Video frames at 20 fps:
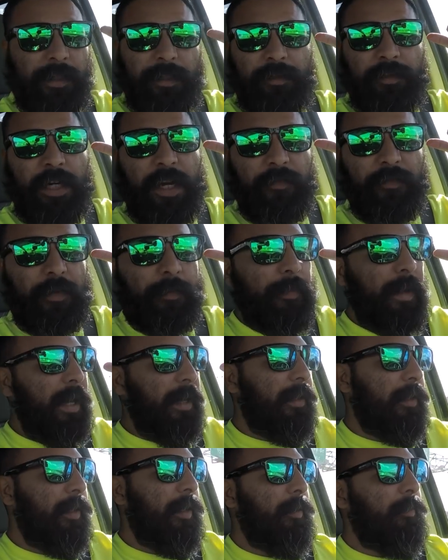in traffic
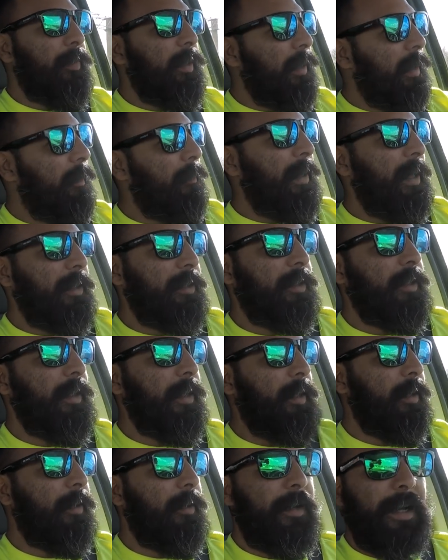back there, but I'm
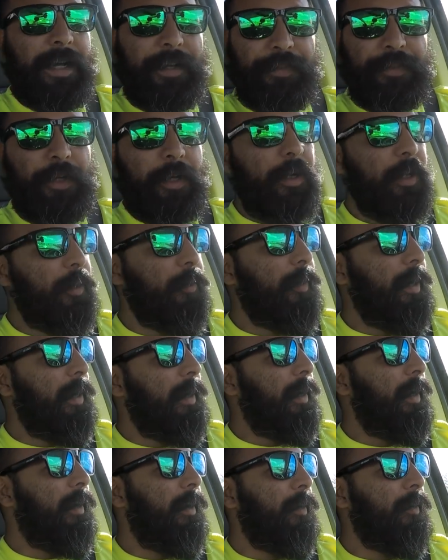actually on I-30 right
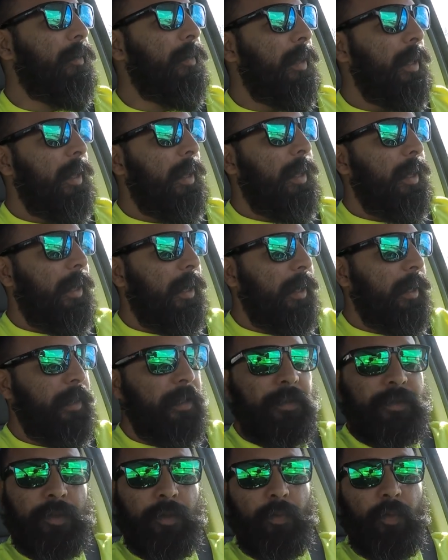now,
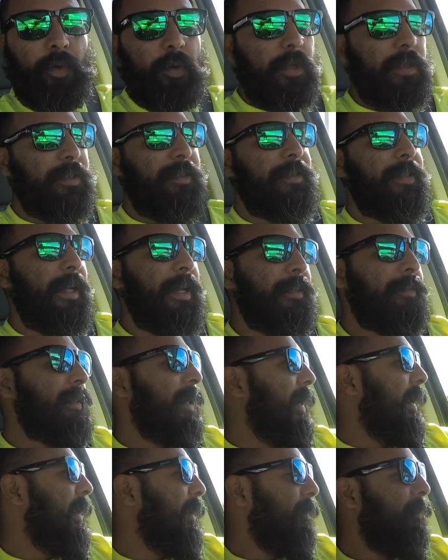heading towards
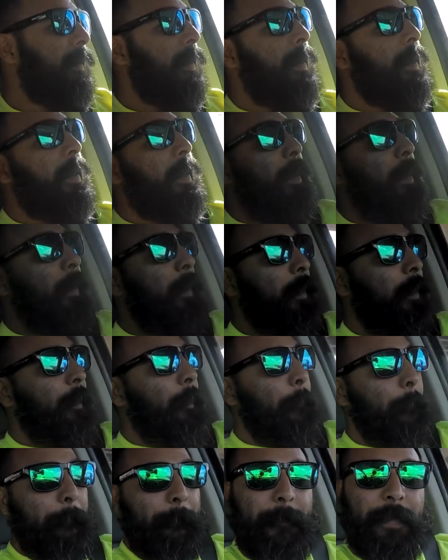downtown
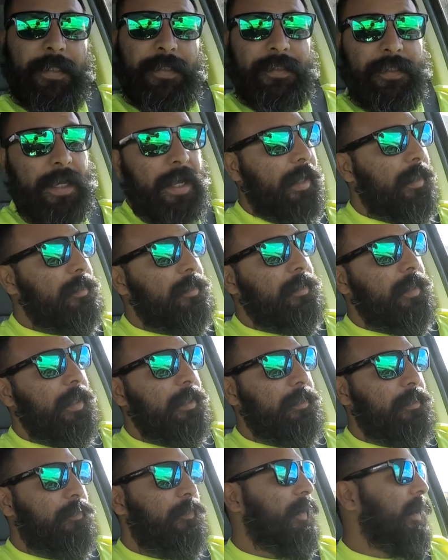Dallas,
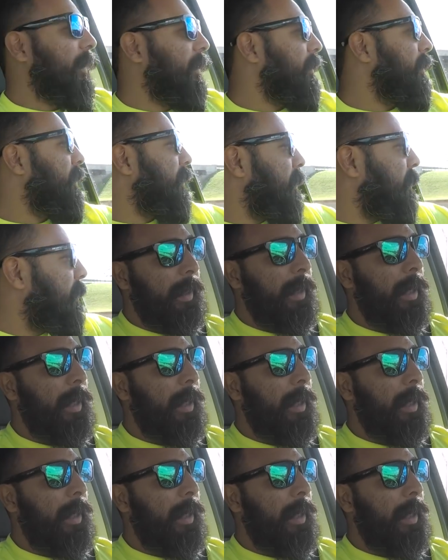Texas, fellas.